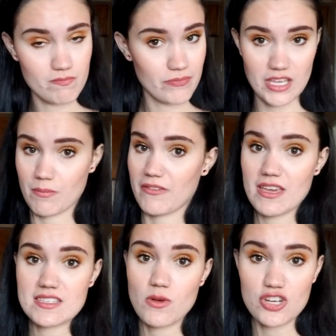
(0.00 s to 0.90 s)
like my
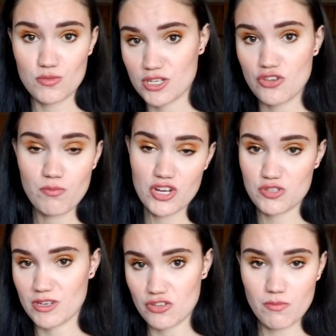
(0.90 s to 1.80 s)
face wash, my toothbrush,
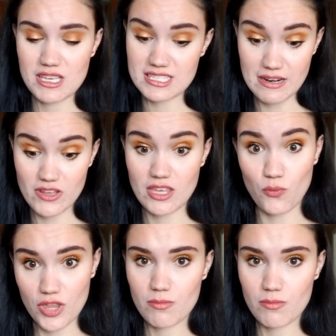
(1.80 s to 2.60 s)
my toothpaste and everything with